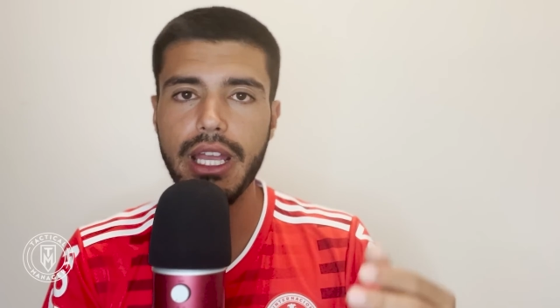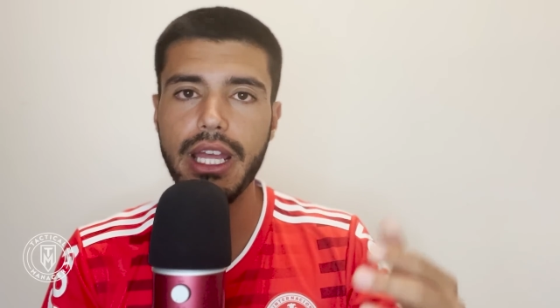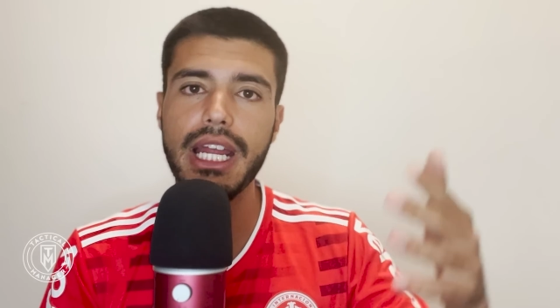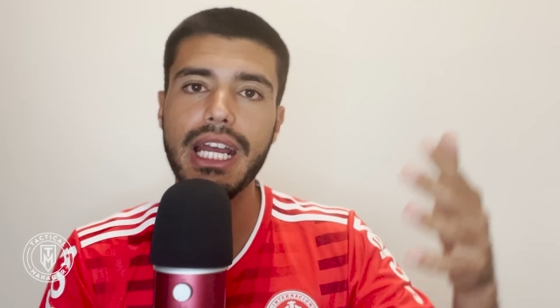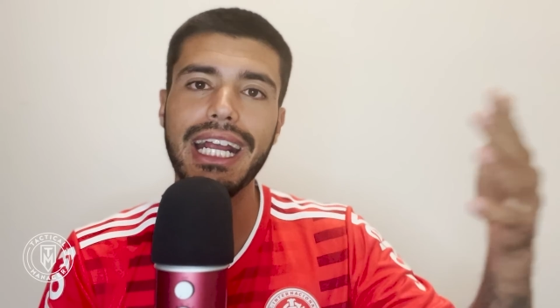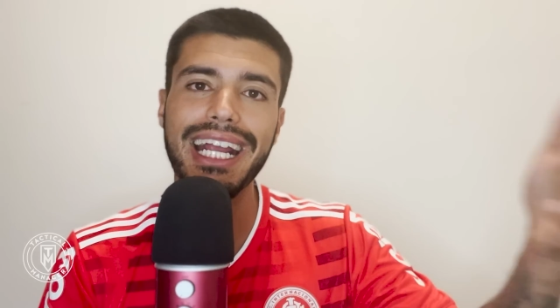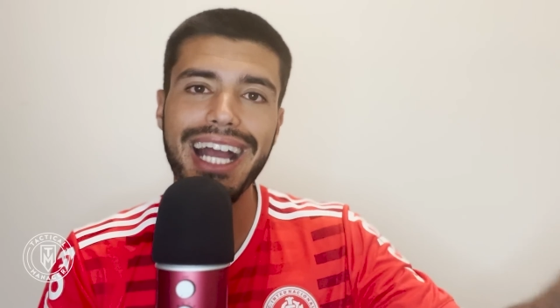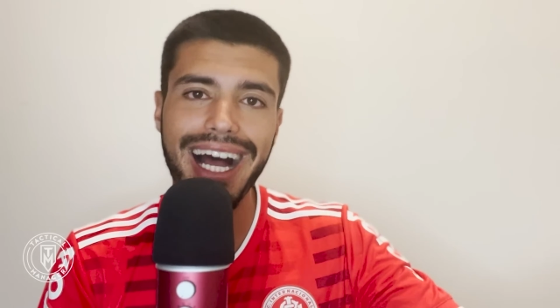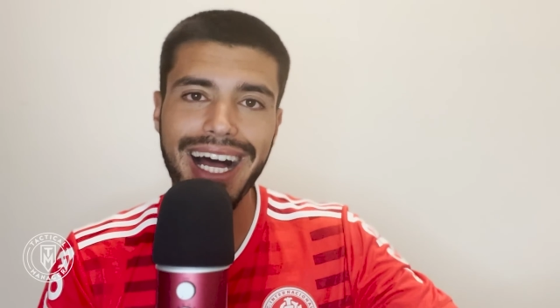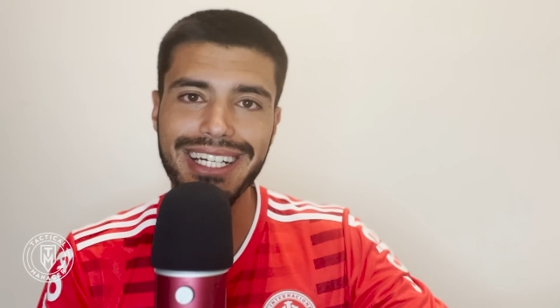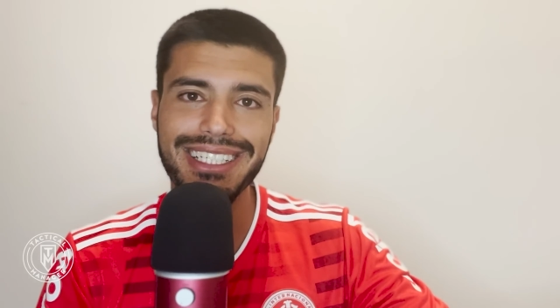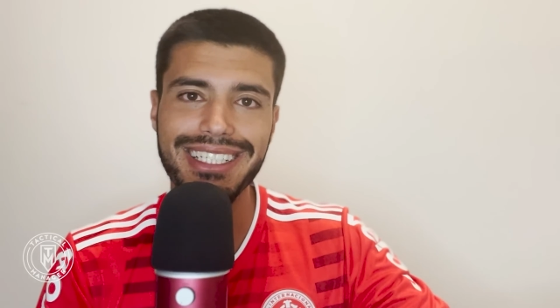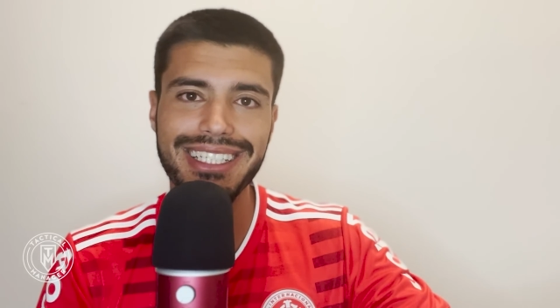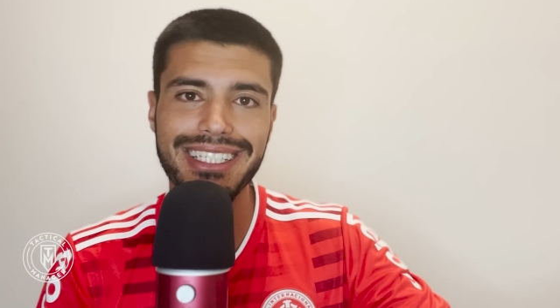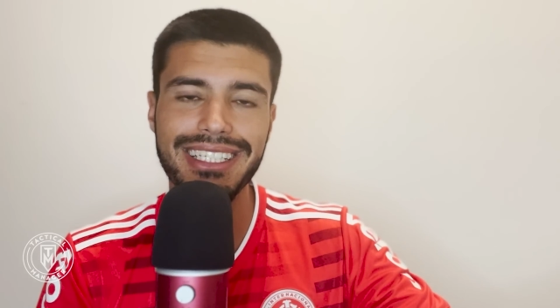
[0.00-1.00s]
and it got
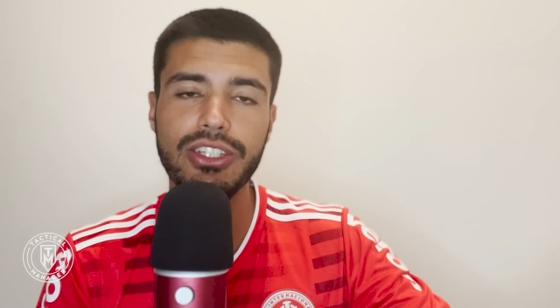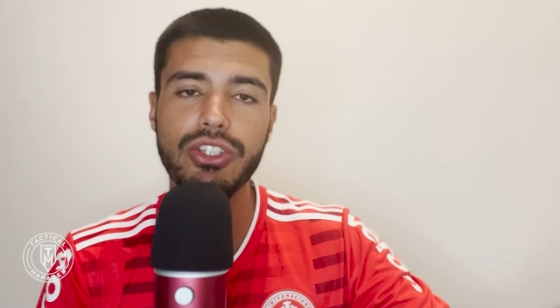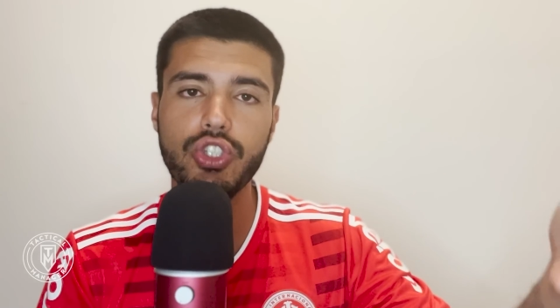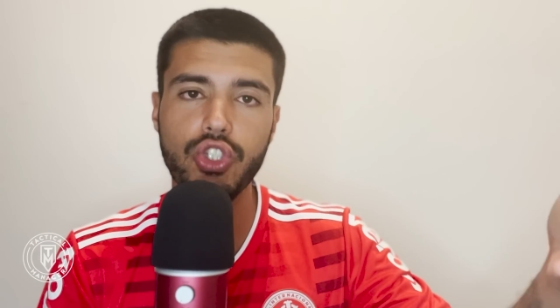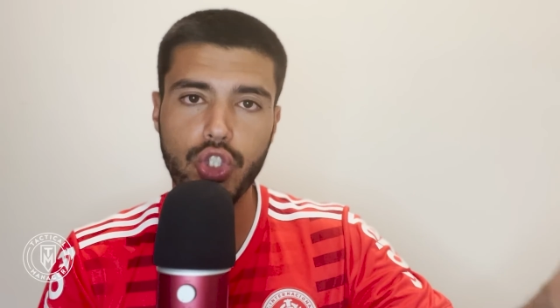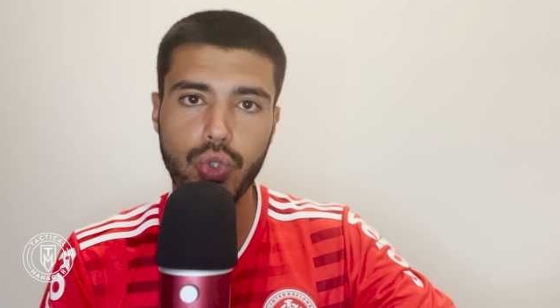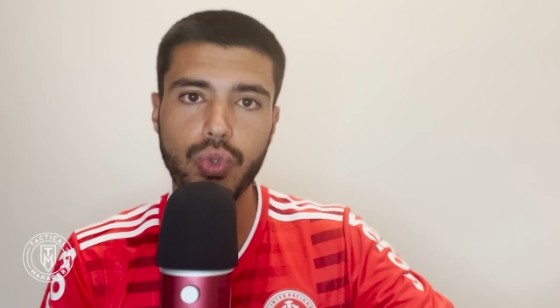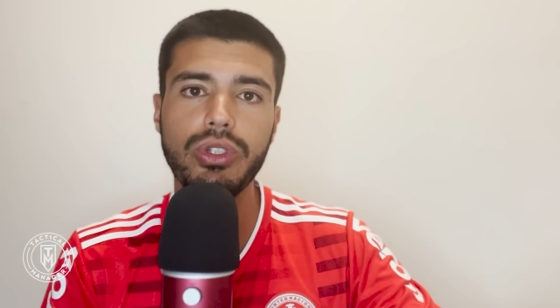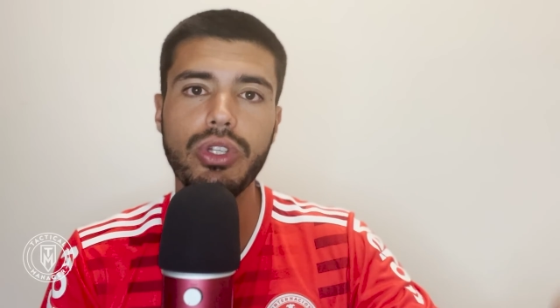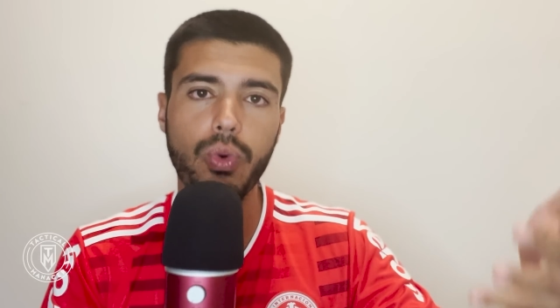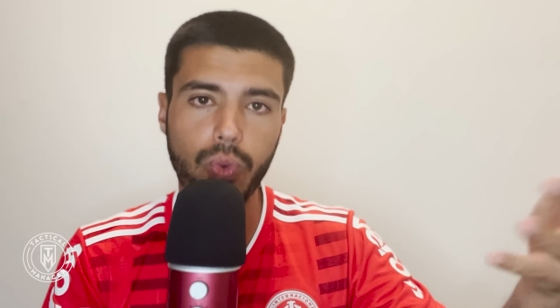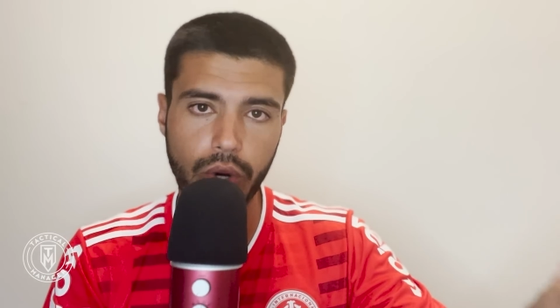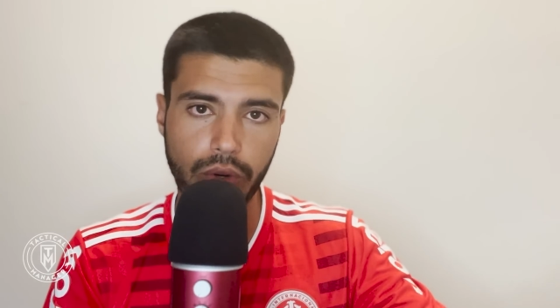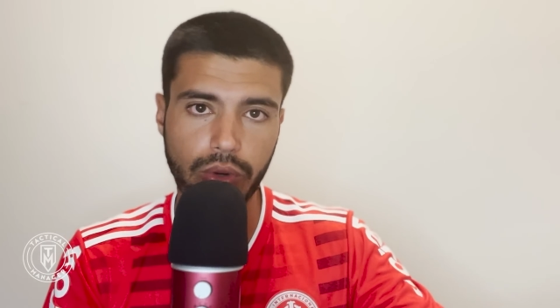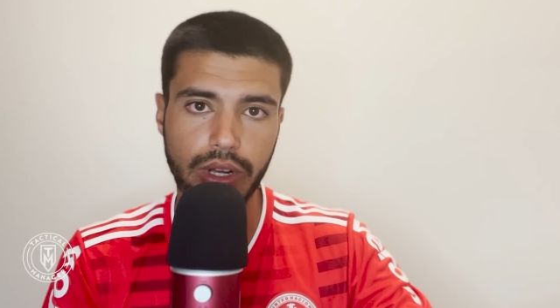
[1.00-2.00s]
us to the
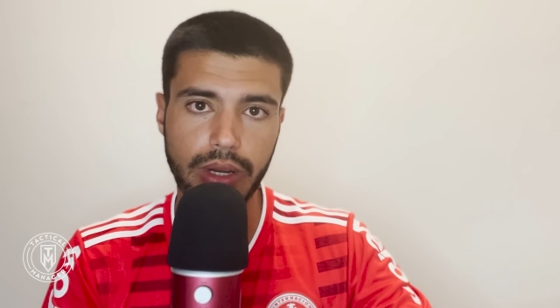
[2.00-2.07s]
World